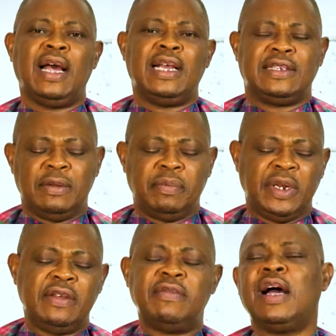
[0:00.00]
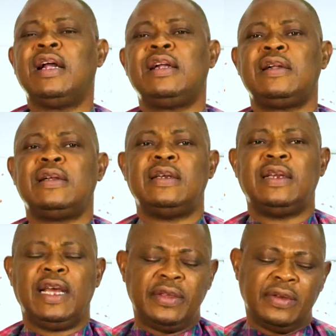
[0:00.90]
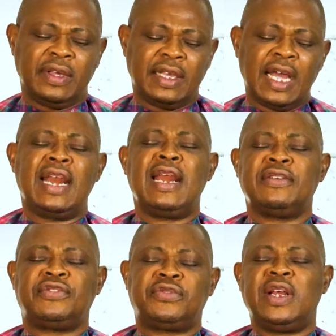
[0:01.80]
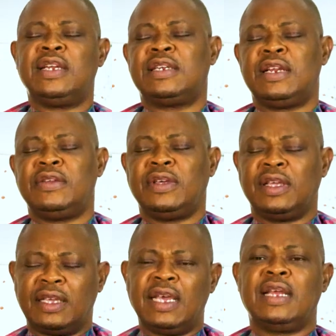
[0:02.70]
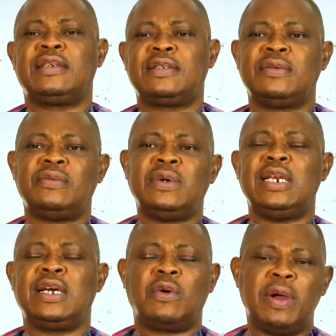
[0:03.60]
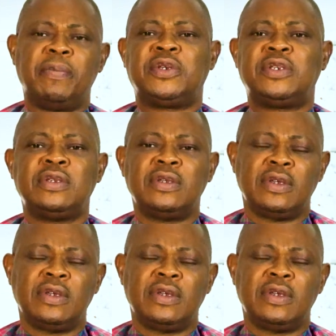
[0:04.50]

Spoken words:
as a believer, then you garner strength and you get well equipped